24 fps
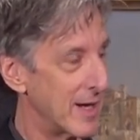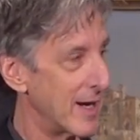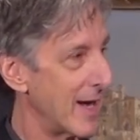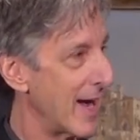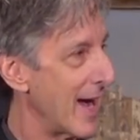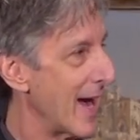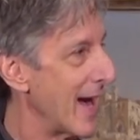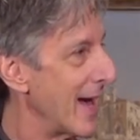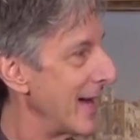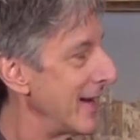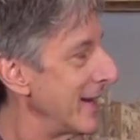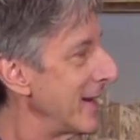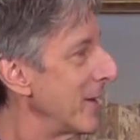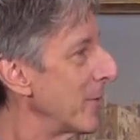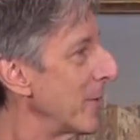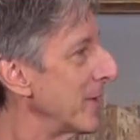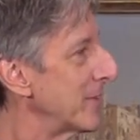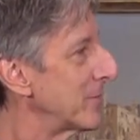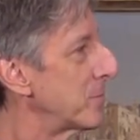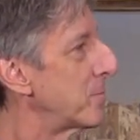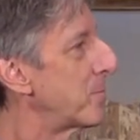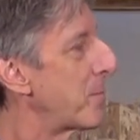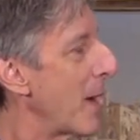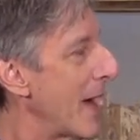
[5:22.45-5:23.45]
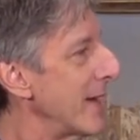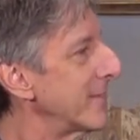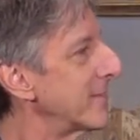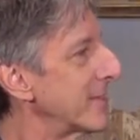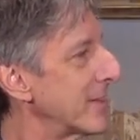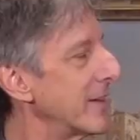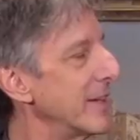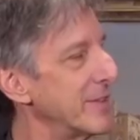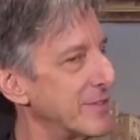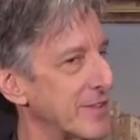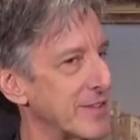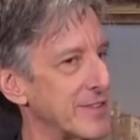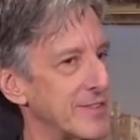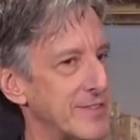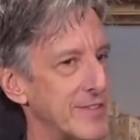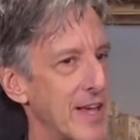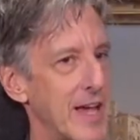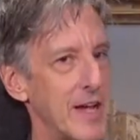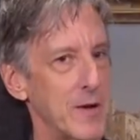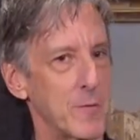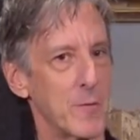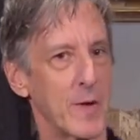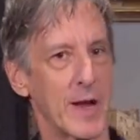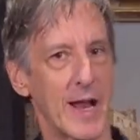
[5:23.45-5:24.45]
And he was basically just
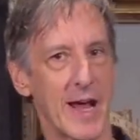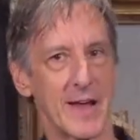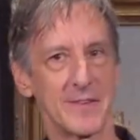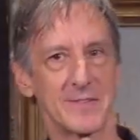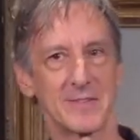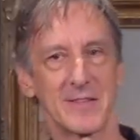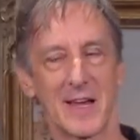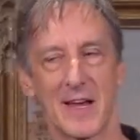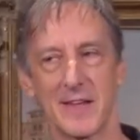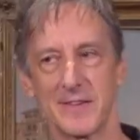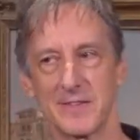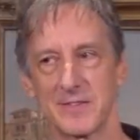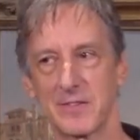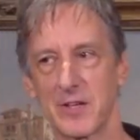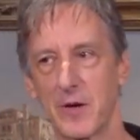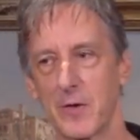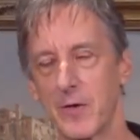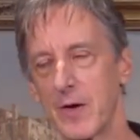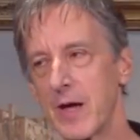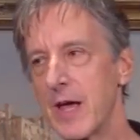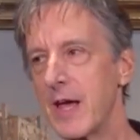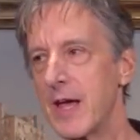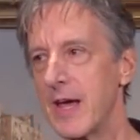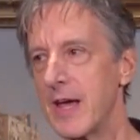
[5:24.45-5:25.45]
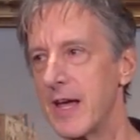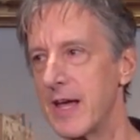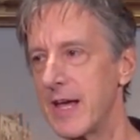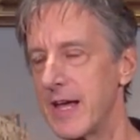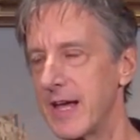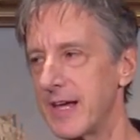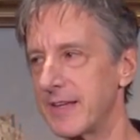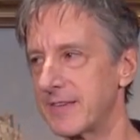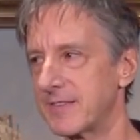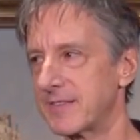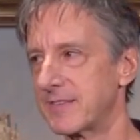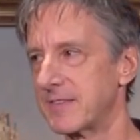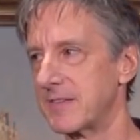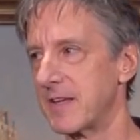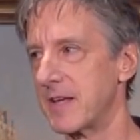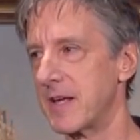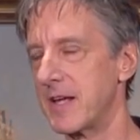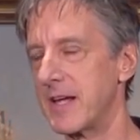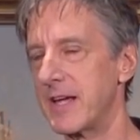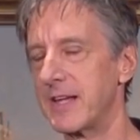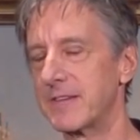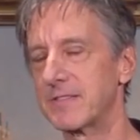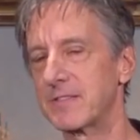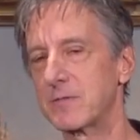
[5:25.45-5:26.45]
saying what I said. So
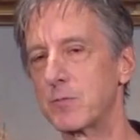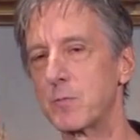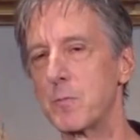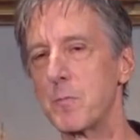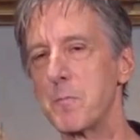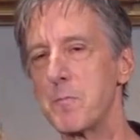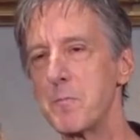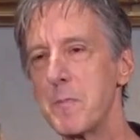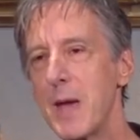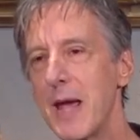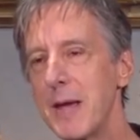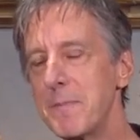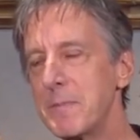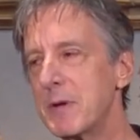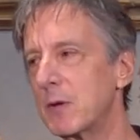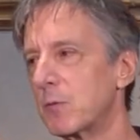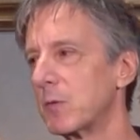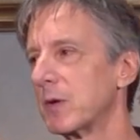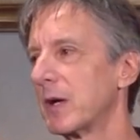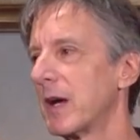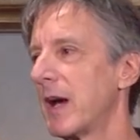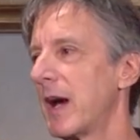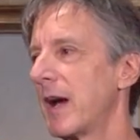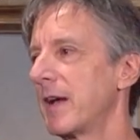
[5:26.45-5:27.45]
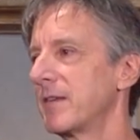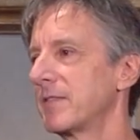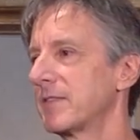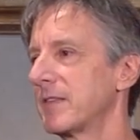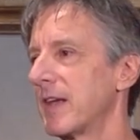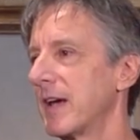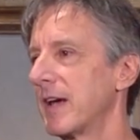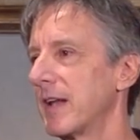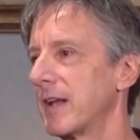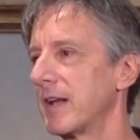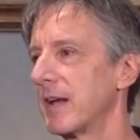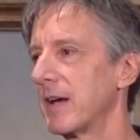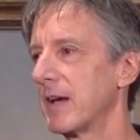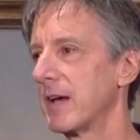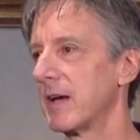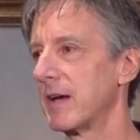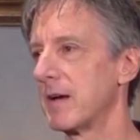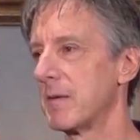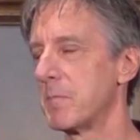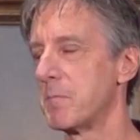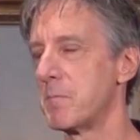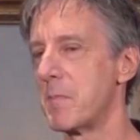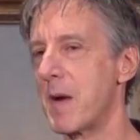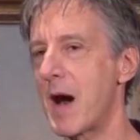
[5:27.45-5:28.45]
it's made me realize that
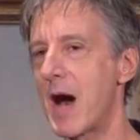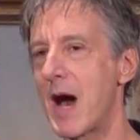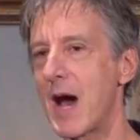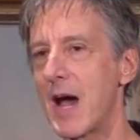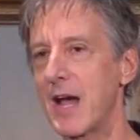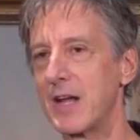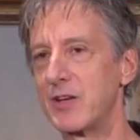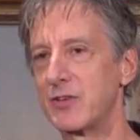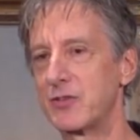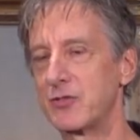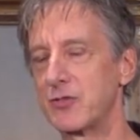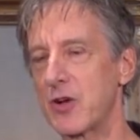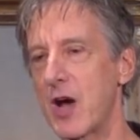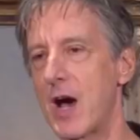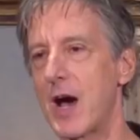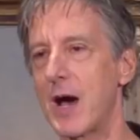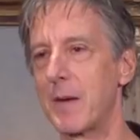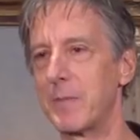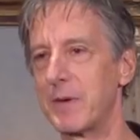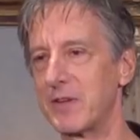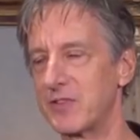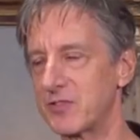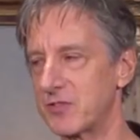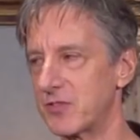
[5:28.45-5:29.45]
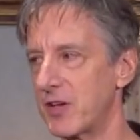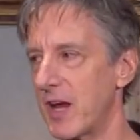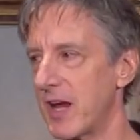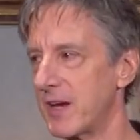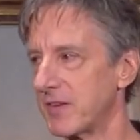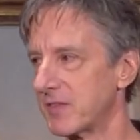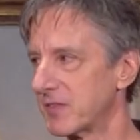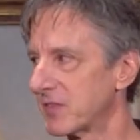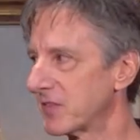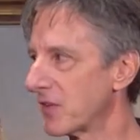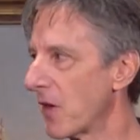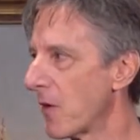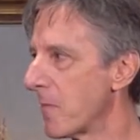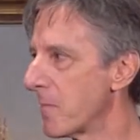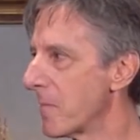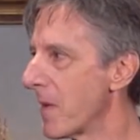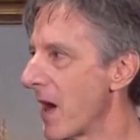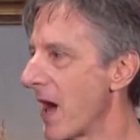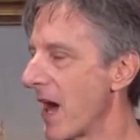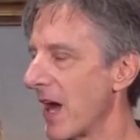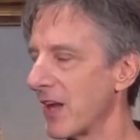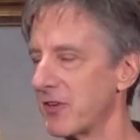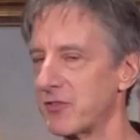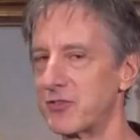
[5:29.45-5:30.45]
my job has changed so
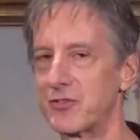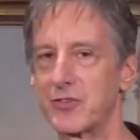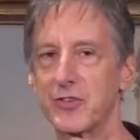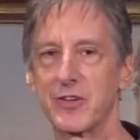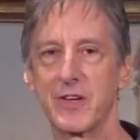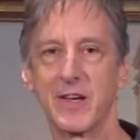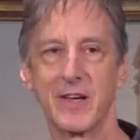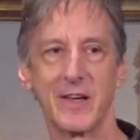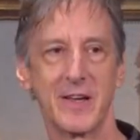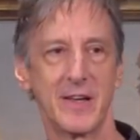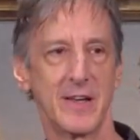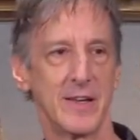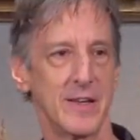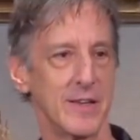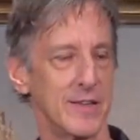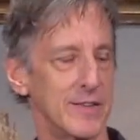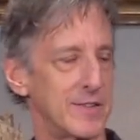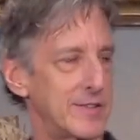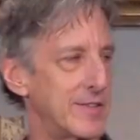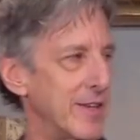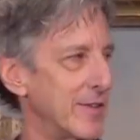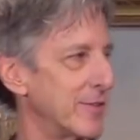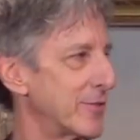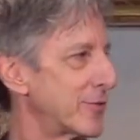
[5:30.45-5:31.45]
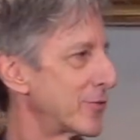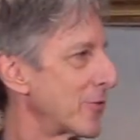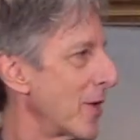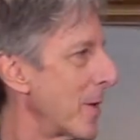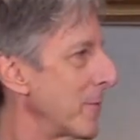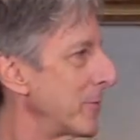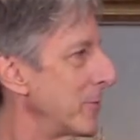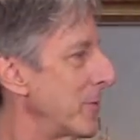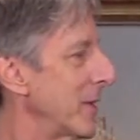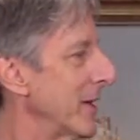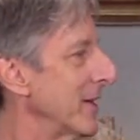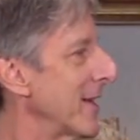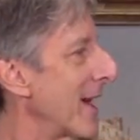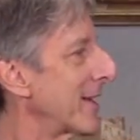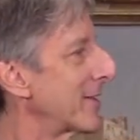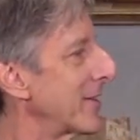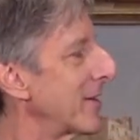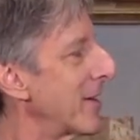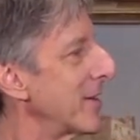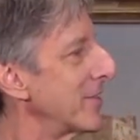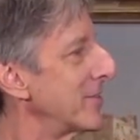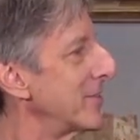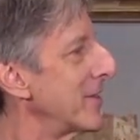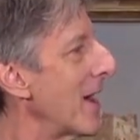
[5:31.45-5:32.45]
much since Trump's been
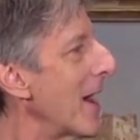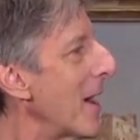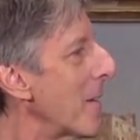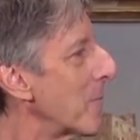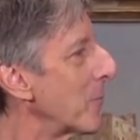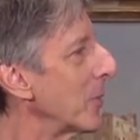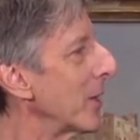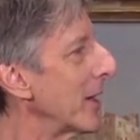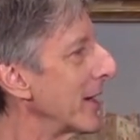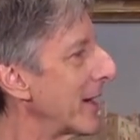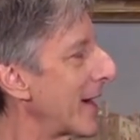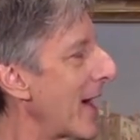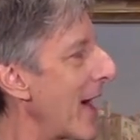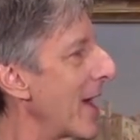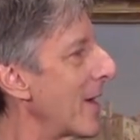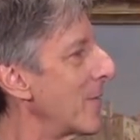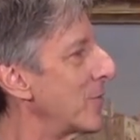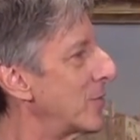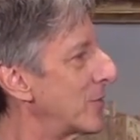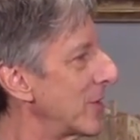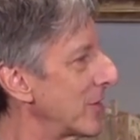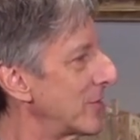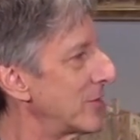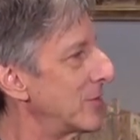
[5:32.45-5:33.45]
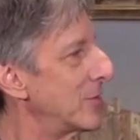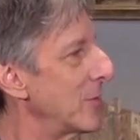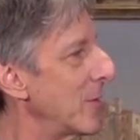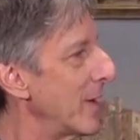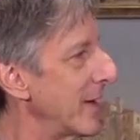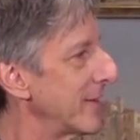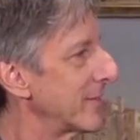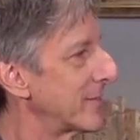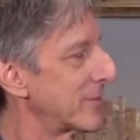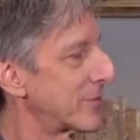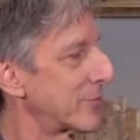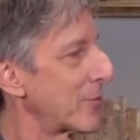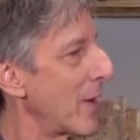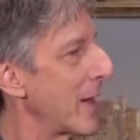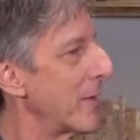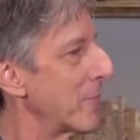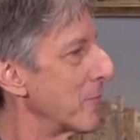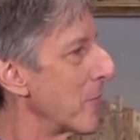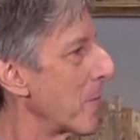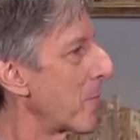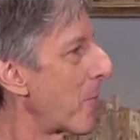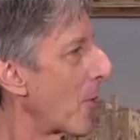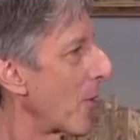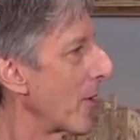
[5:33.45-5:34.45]
elected, because now I'm really kind of just doing
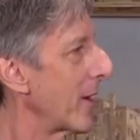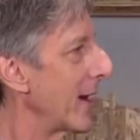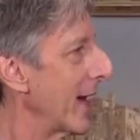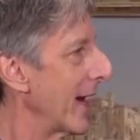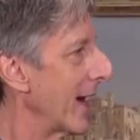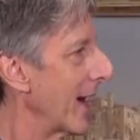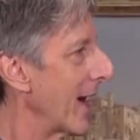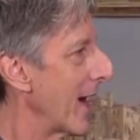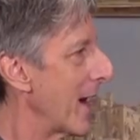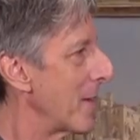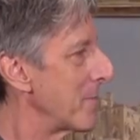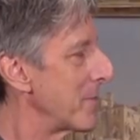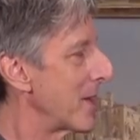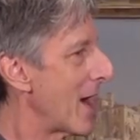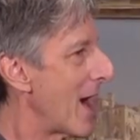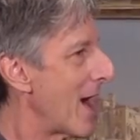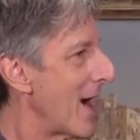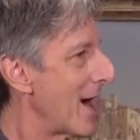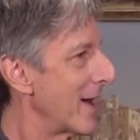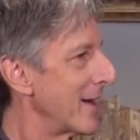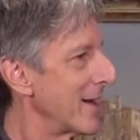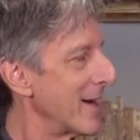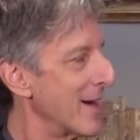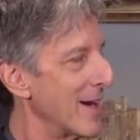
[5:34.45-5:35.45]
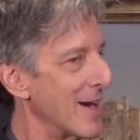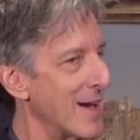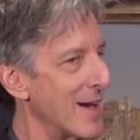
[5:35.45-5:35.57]
straight reporting. I'm not,